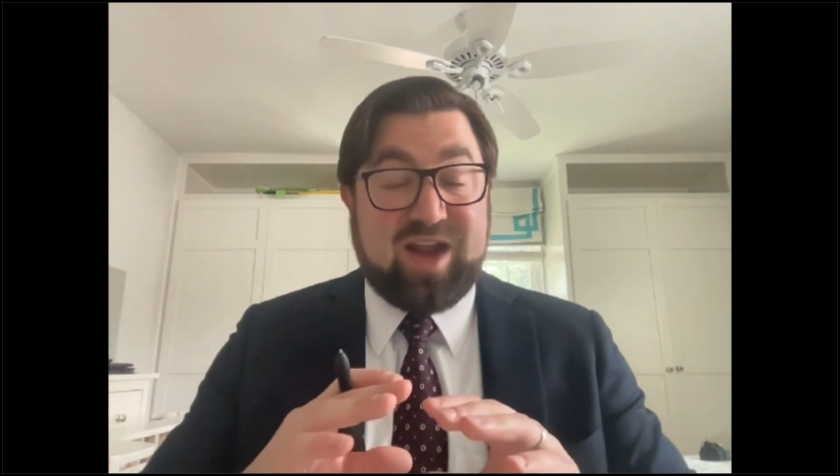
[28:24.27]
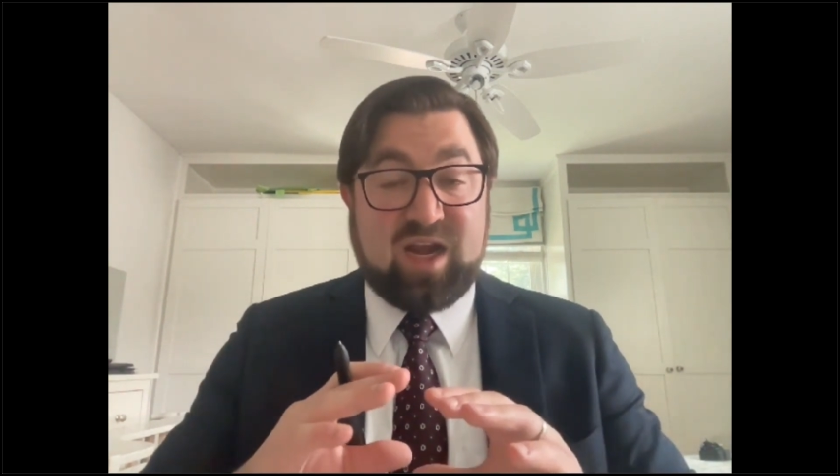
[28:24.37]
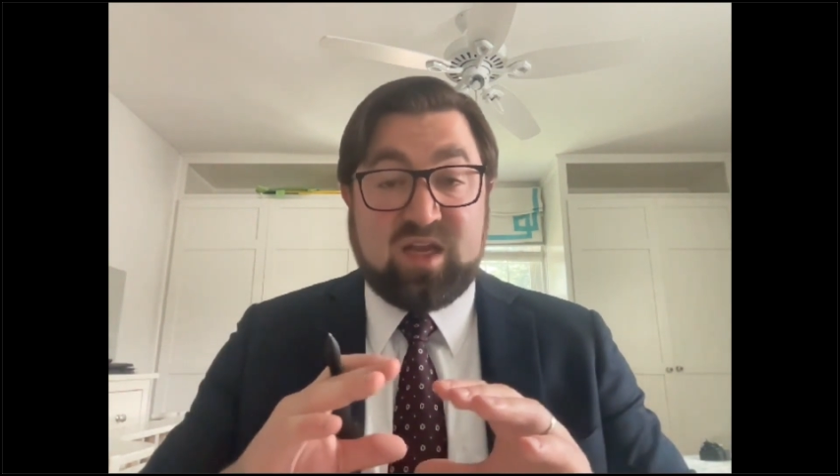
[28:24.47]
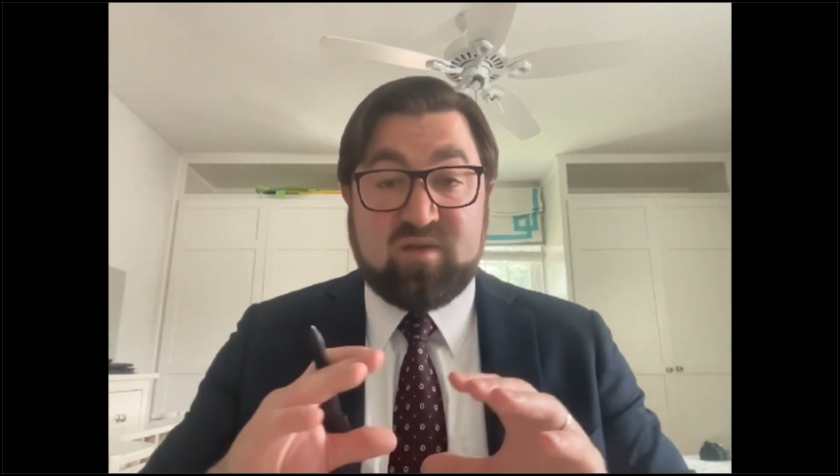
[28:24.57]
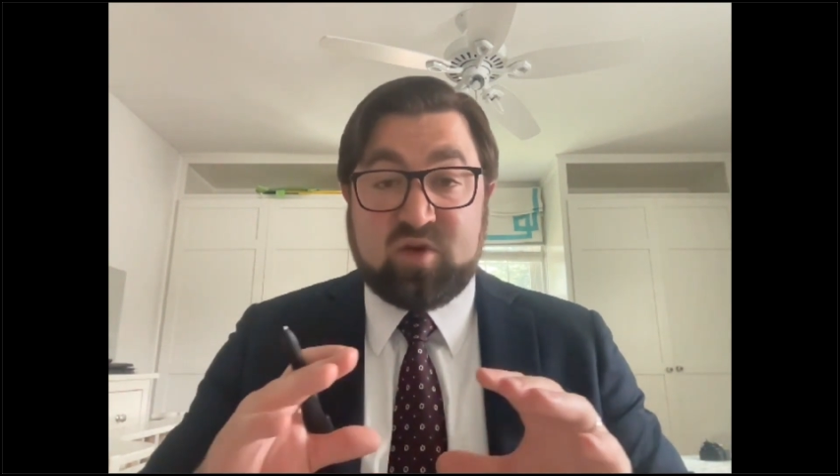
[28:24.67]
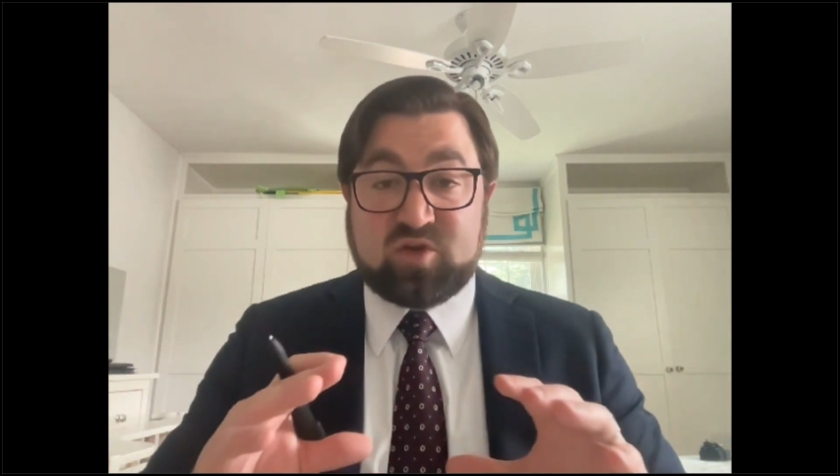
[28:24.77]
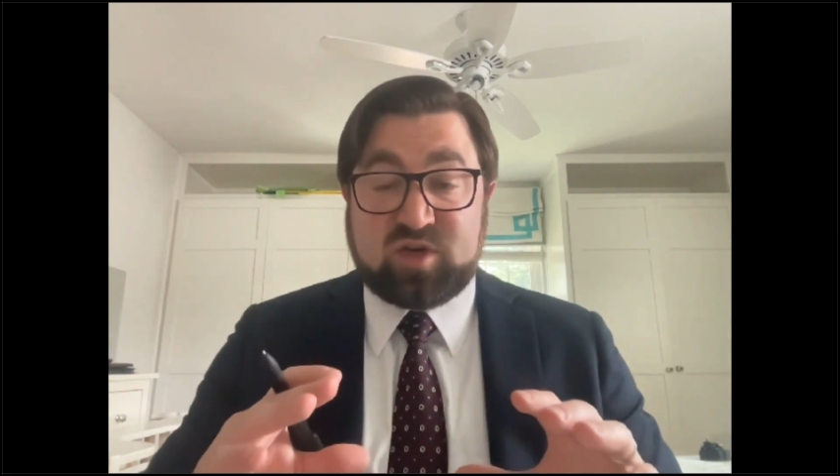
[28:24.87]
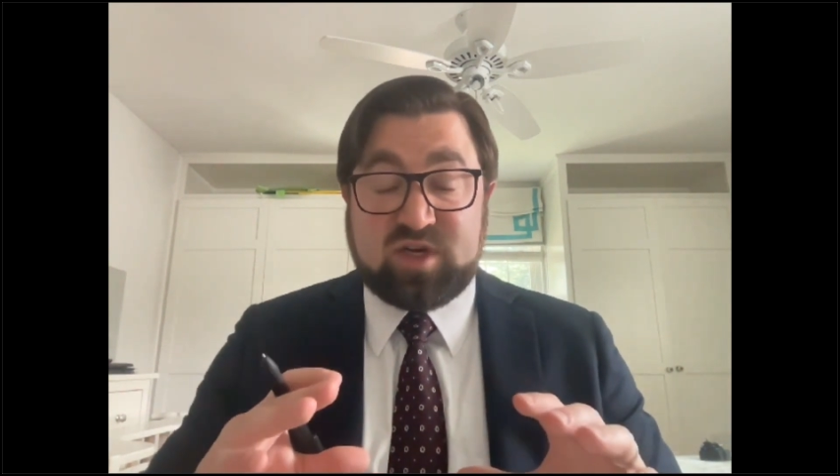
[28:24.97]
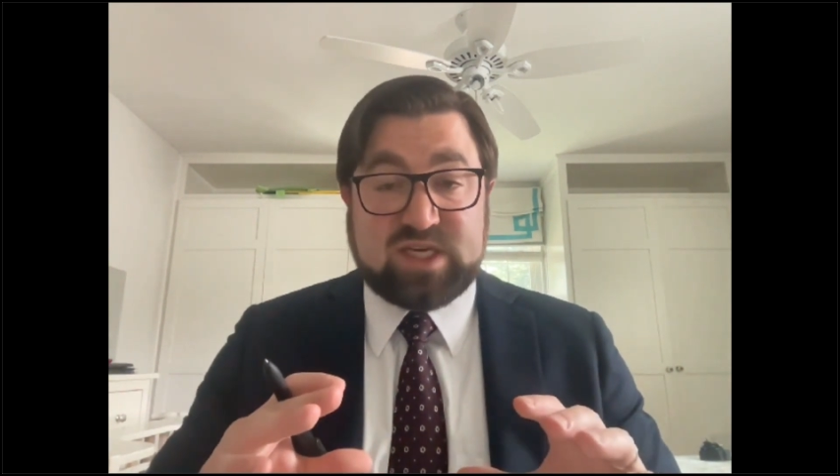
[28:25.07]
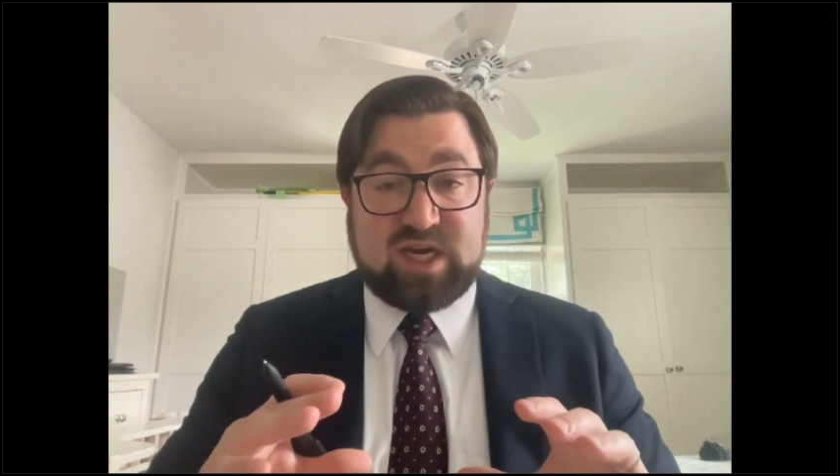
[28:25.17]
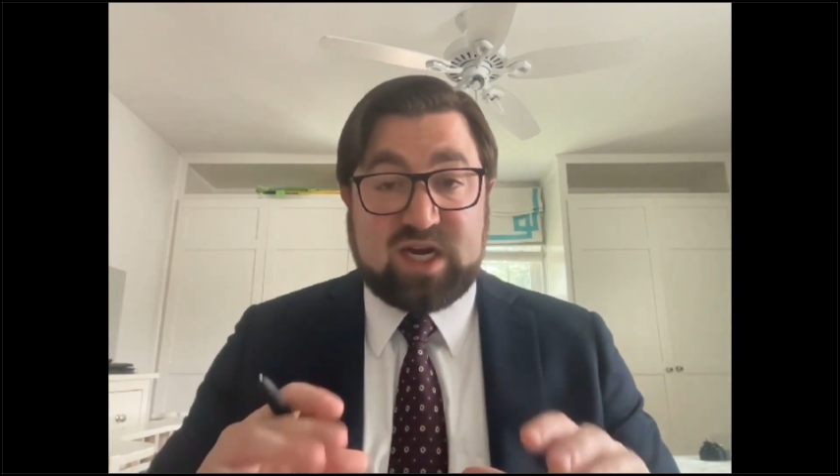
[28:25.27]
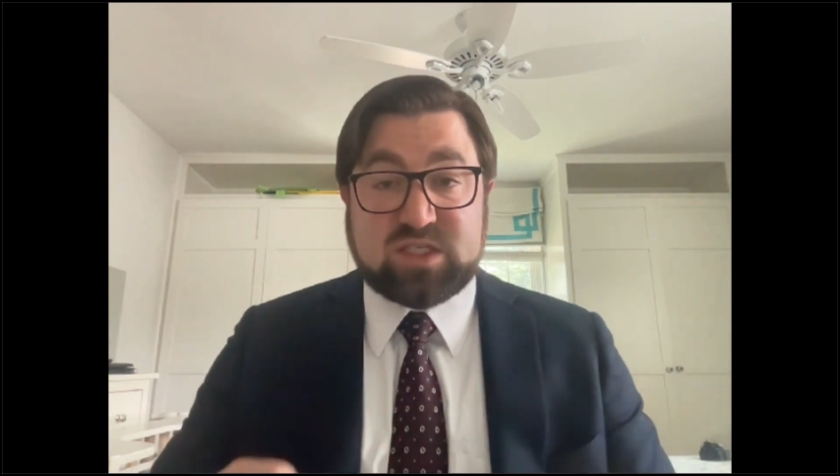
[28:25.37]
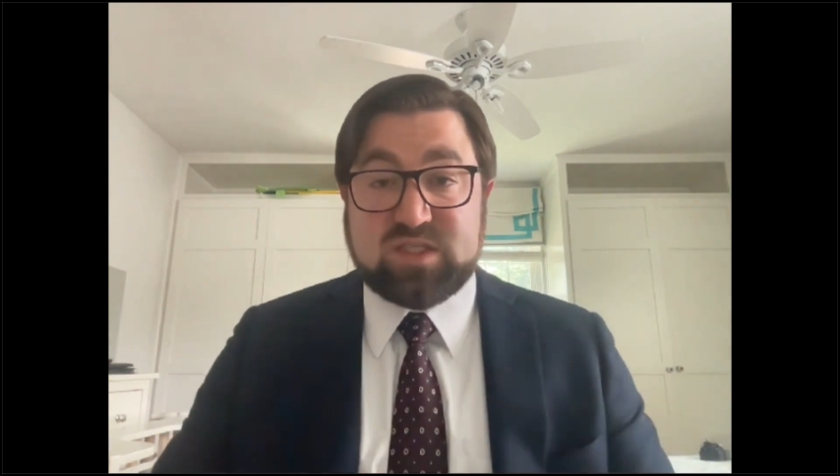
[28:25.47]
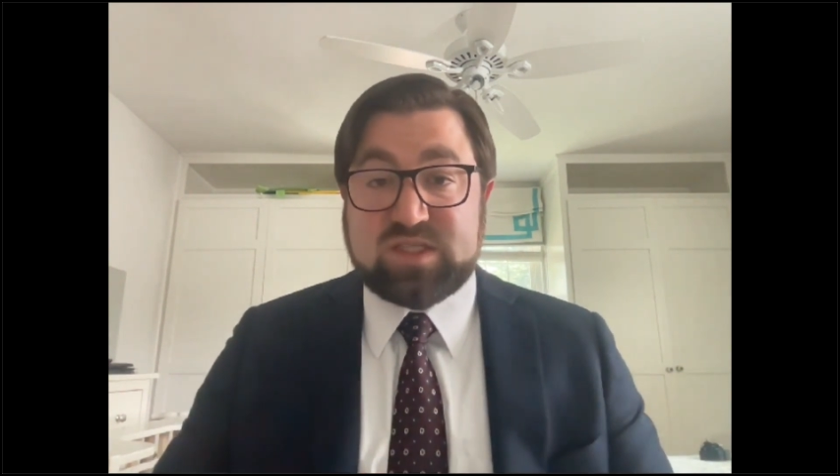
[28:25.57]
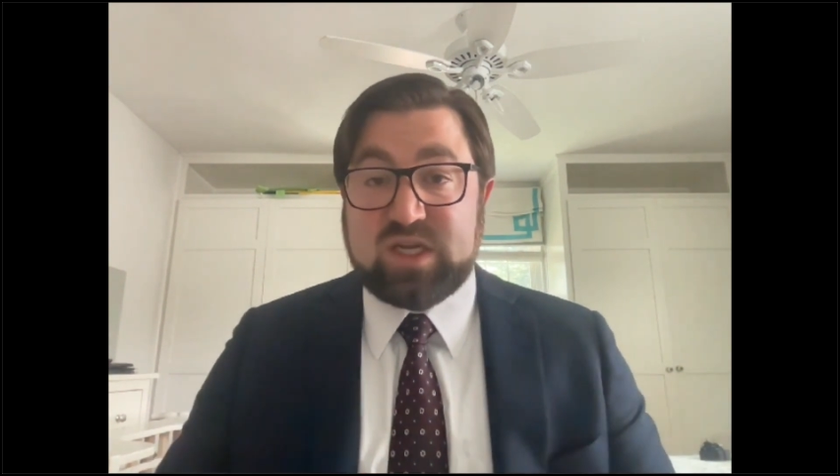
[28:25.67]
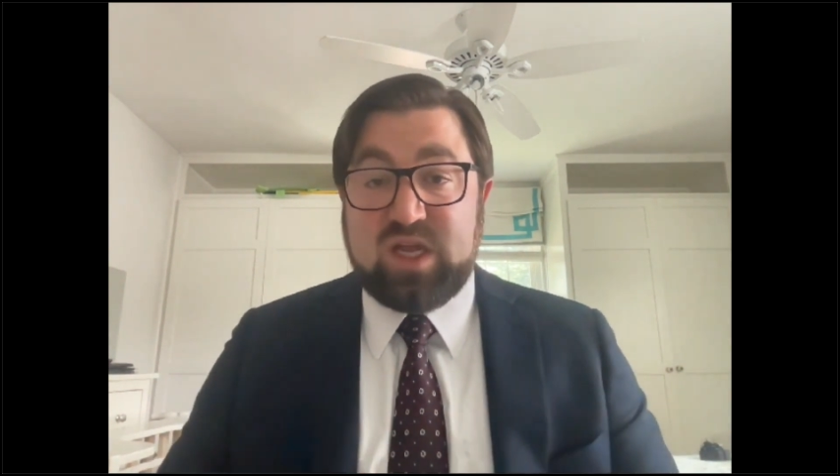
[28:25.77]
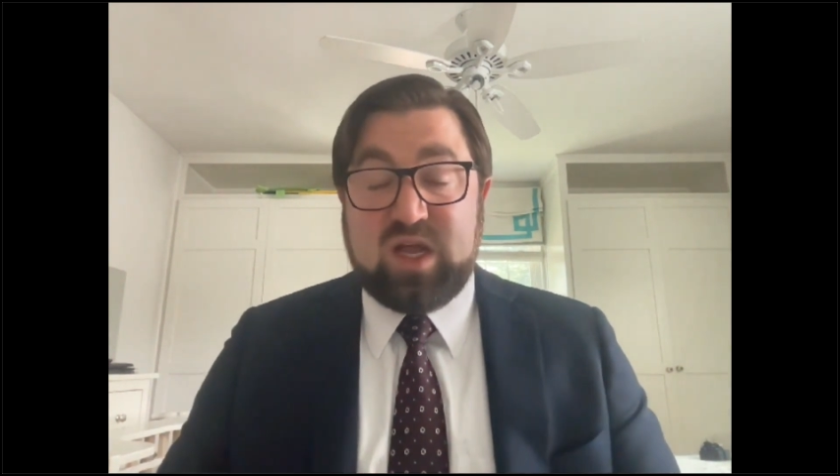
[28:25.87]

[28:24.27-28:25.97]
any of your transactions.